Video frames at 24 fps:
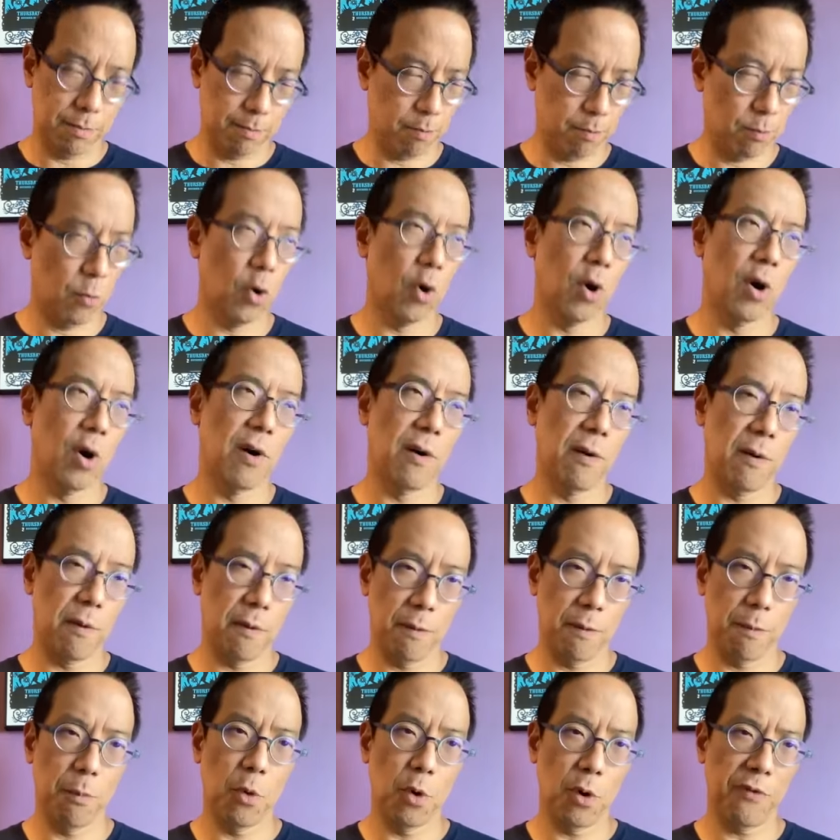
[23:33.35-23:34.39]

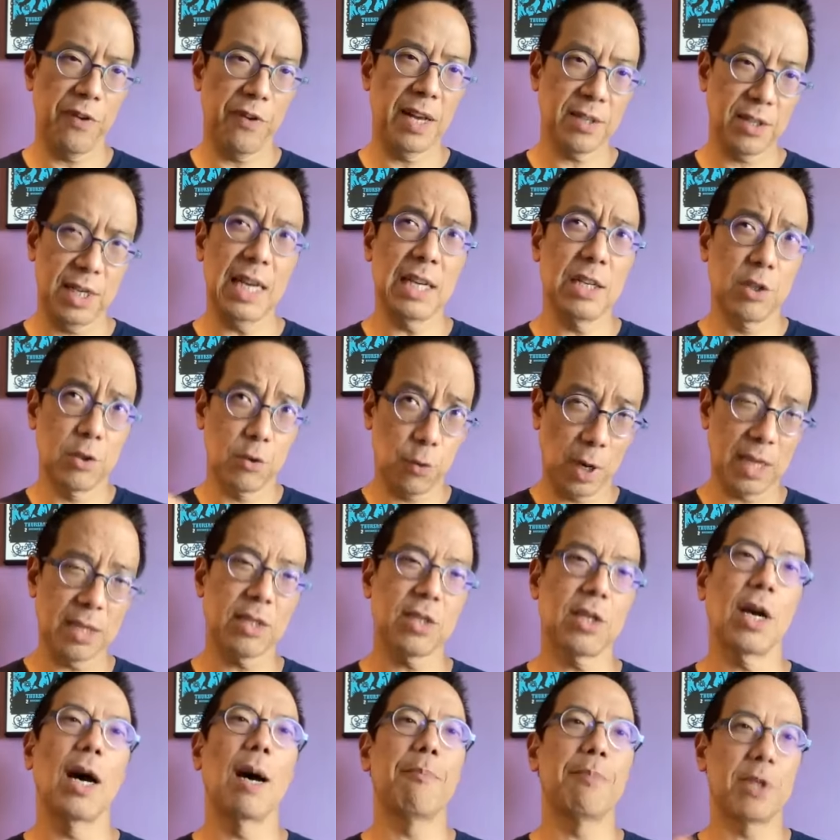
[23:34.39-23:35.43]
more fancy
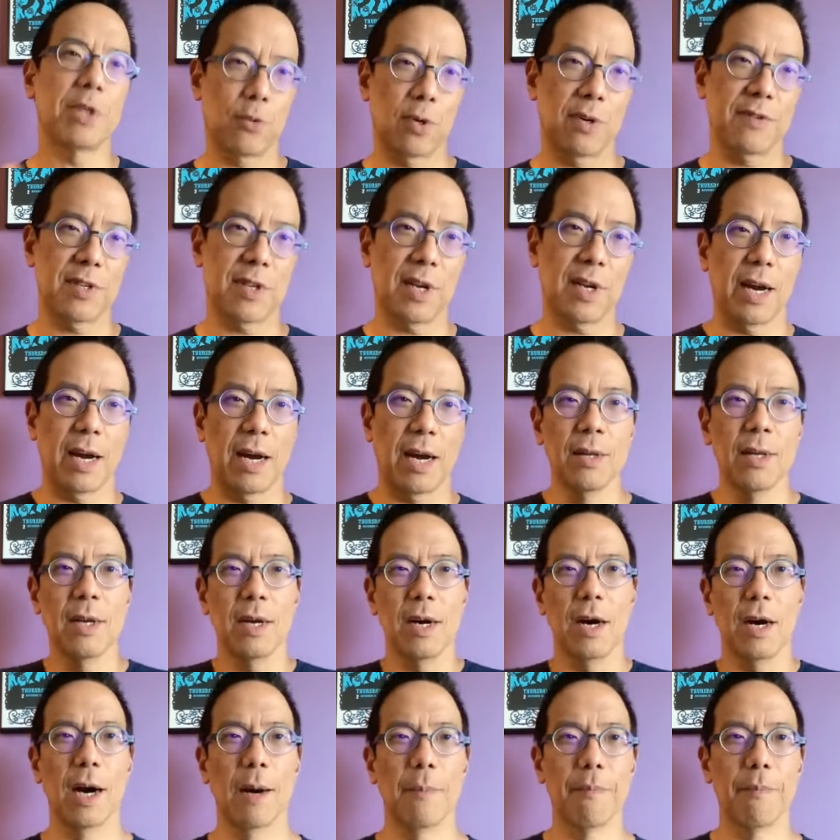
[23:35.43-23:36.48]
and dressed up
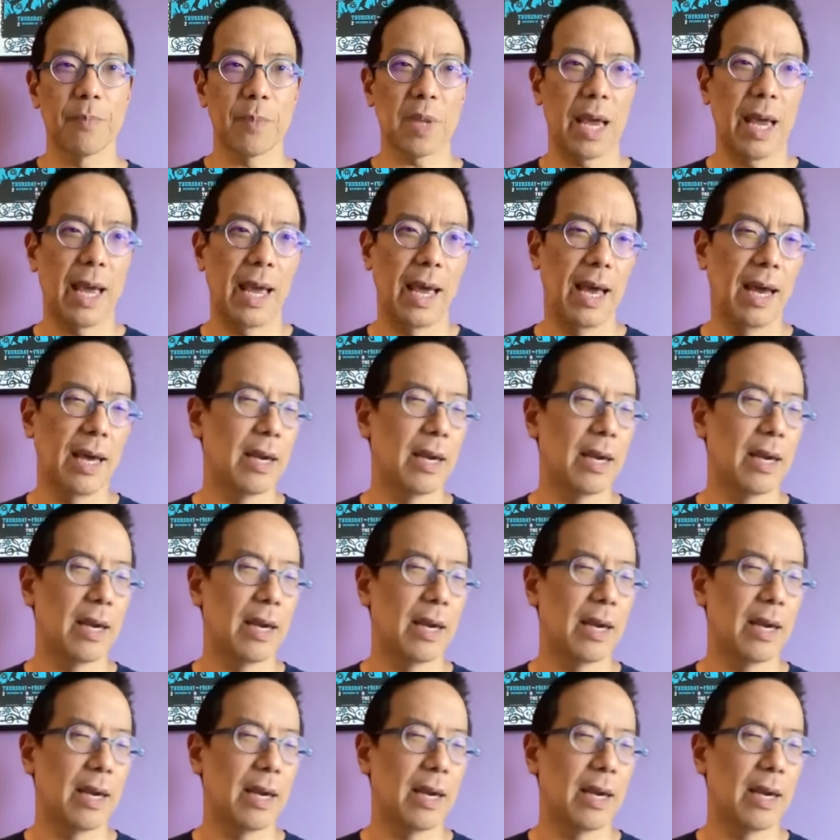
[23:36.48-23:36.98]
sort of style.